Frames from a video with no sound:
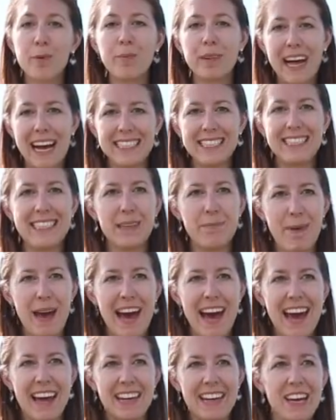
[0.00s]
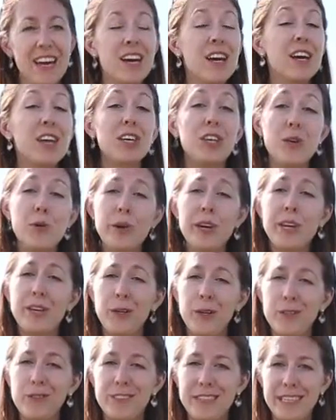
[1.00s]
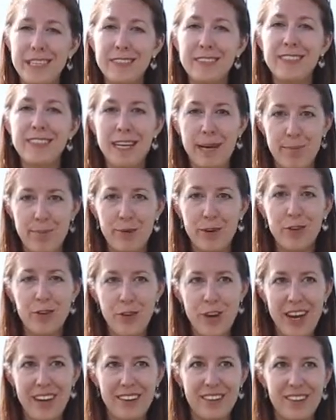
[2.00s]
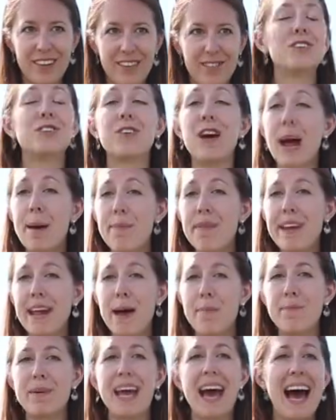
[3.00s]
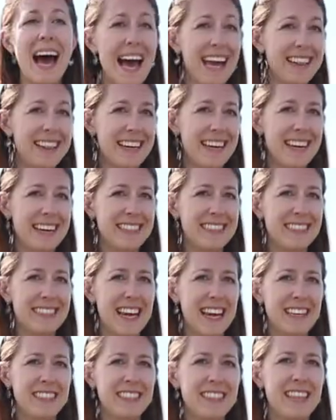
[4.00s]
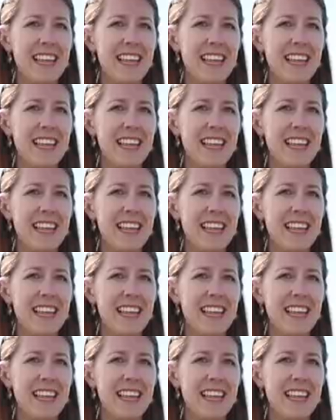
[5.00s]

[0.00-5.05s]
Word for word: or plastic bag, you can use these tips or tricks. Grab the net behind the insect